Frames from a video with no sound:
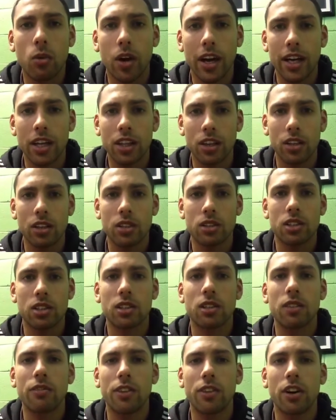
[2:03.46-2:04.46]
way
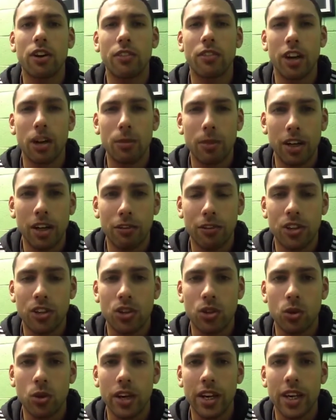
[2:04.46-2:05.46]
that's very, very
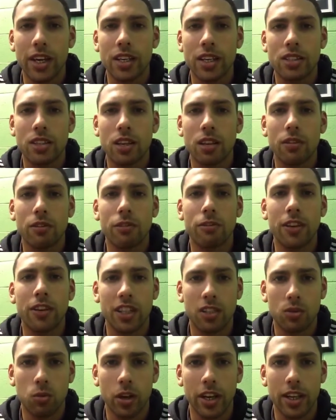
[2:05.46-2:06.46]
beneficial is
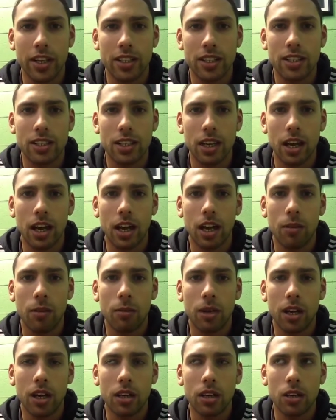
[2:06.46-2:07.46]
fixed weights,
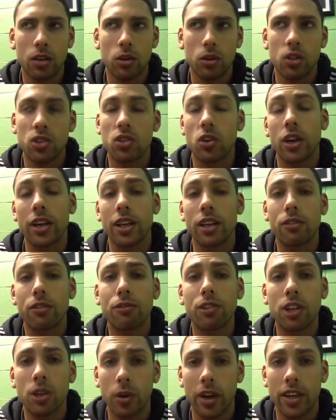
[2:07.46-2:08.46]

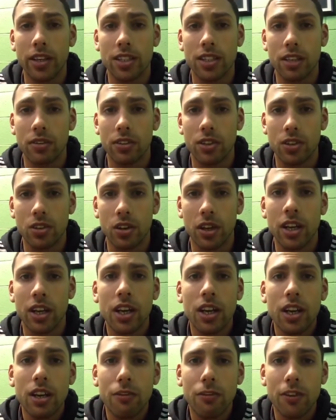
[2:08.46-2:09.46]
free weights even, sorry.
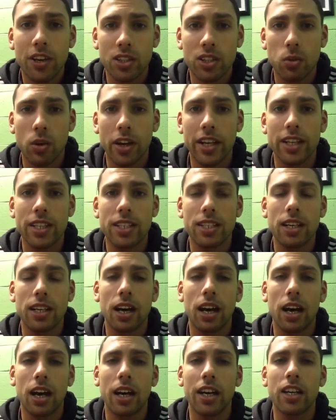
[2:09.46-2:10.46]
Fixed weights
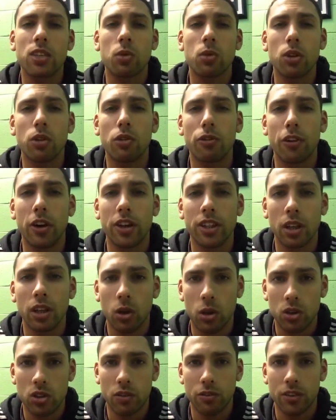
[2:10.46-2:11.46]
is what you'll find a
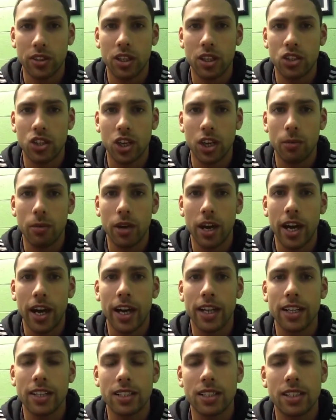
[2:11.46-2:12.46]
lot of in the gym,
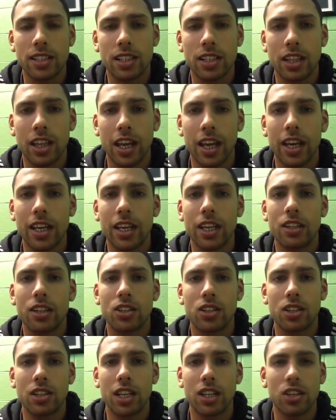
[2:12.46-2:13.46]
and they're
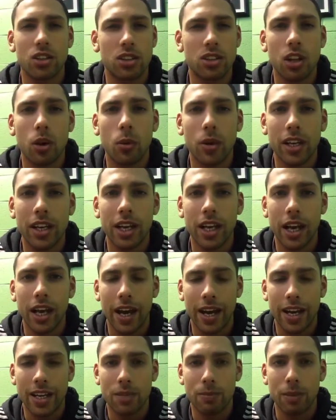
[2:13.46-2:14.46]
just nowhere near
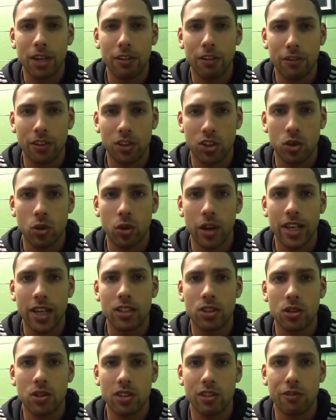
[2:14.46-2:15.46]
as beneficial
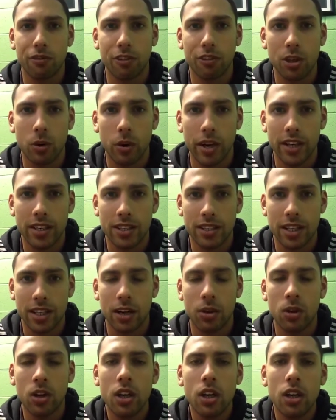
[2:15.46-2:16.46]
as using free weights.
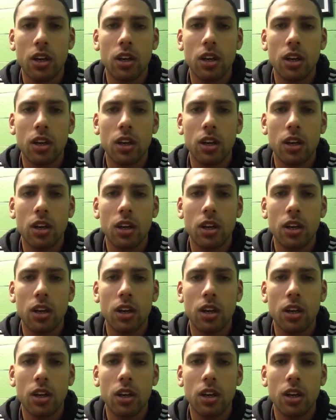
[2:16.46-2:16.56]
Now,